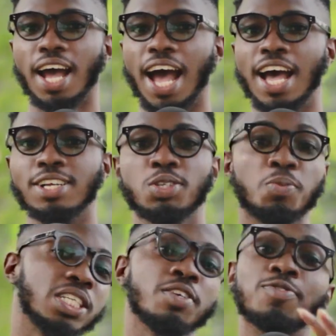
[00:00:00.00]
and
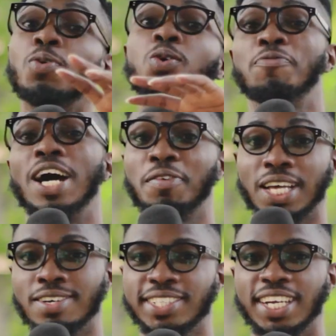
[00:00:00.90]
somebody even won
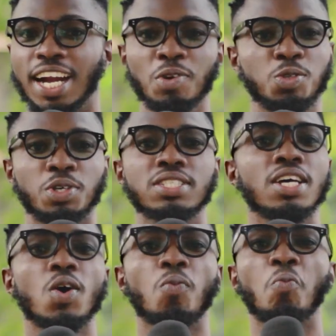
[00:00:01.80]
5,000 Naira, which was
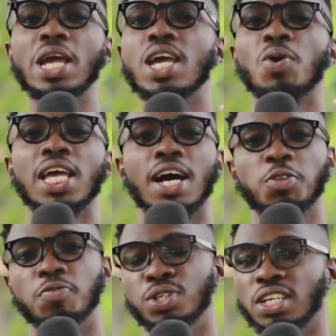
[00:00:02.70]
way
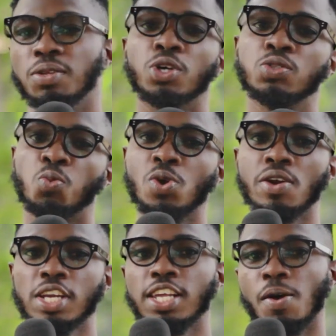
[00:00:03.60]
out of budget, but
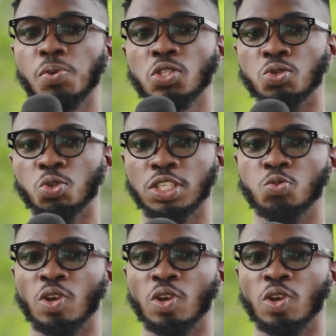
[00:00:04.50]
we're really happy to do this.